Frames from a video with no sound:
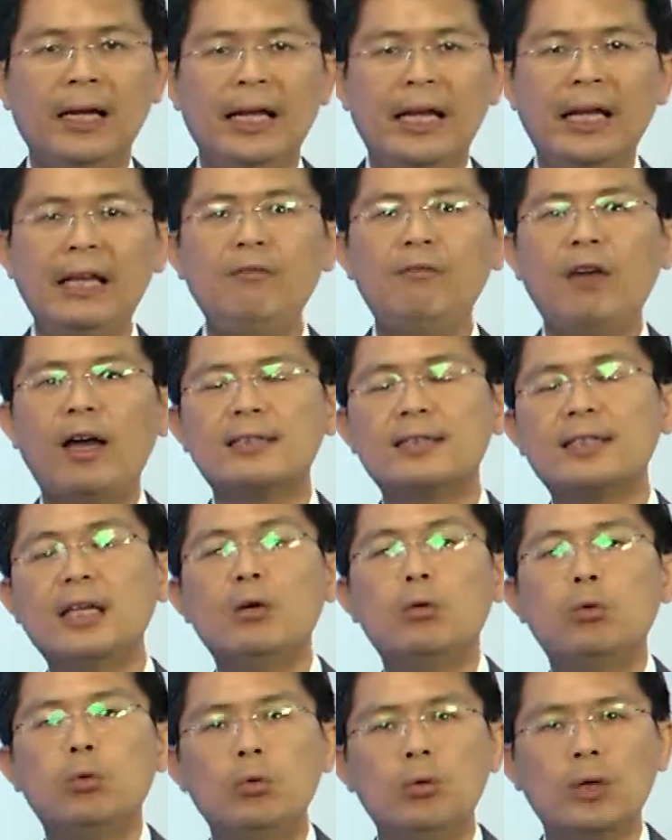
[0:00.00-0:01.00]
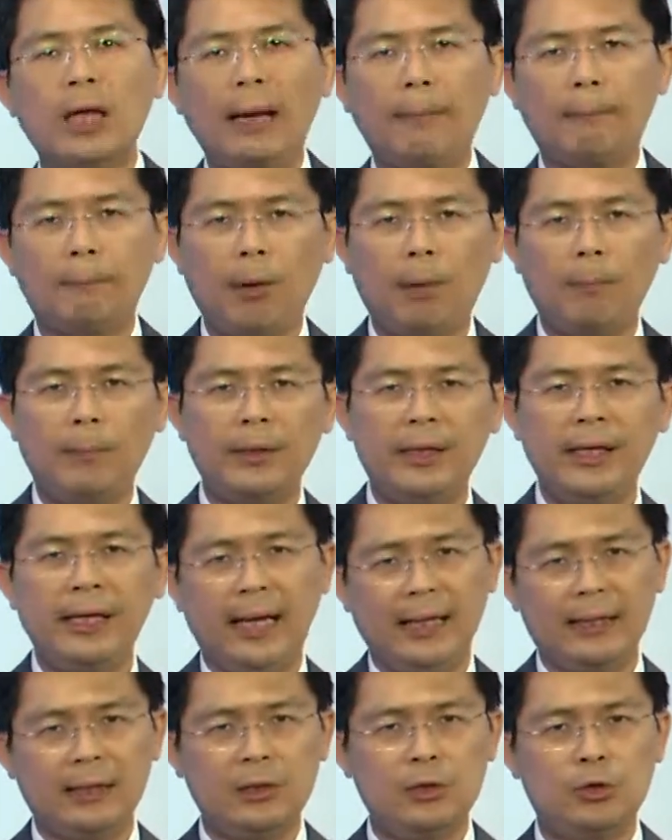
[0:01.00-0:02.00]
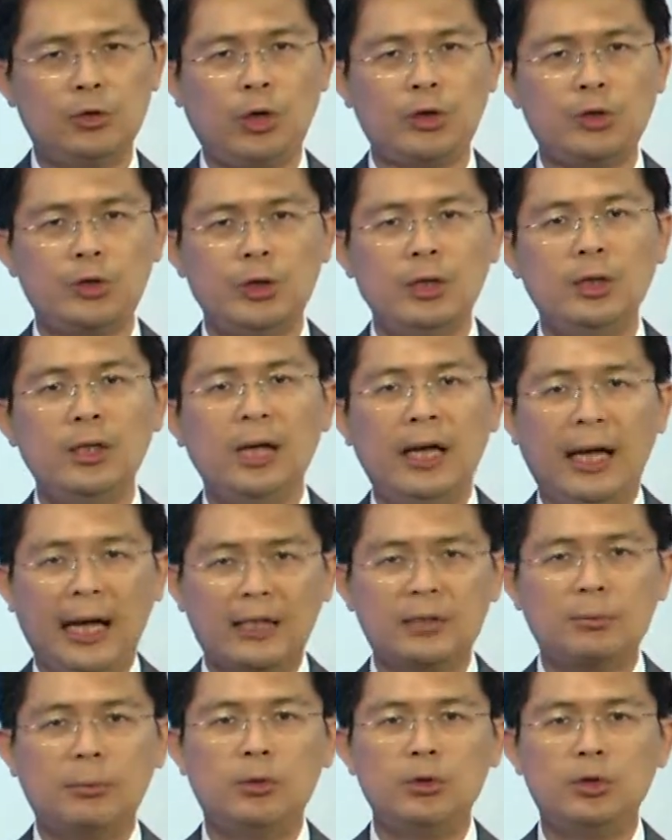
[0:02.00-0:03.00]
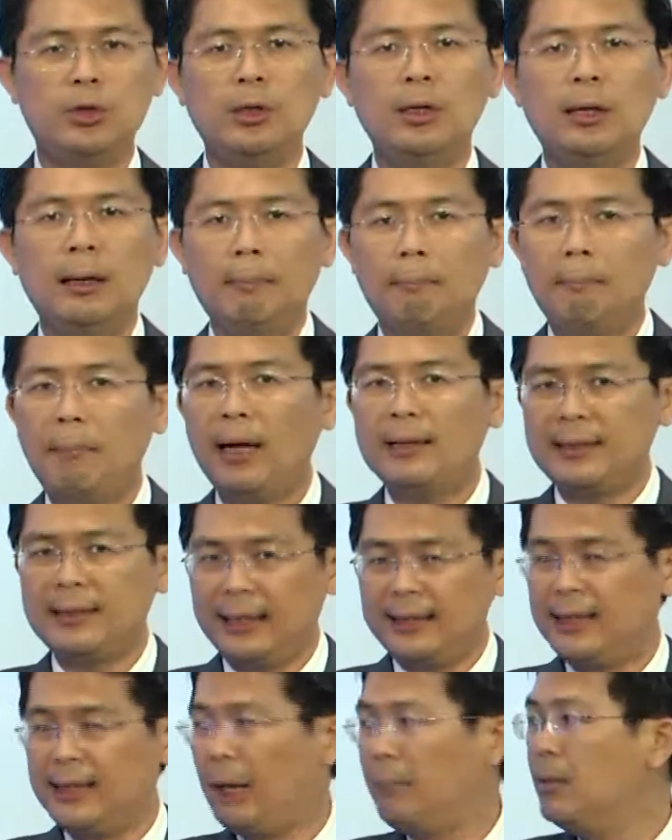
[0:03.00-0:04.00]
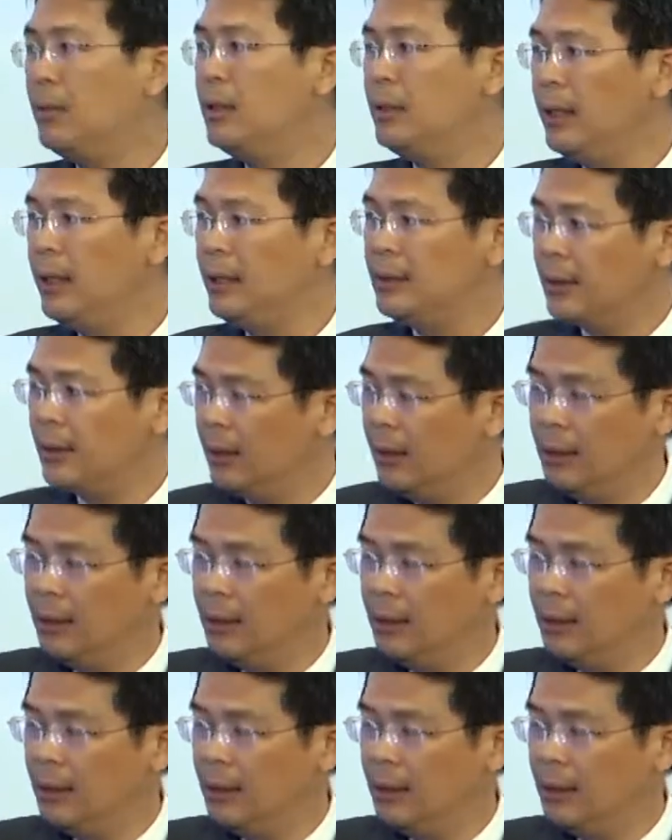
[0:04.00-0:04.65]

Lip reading: Investors who like property and construction exposure must examine this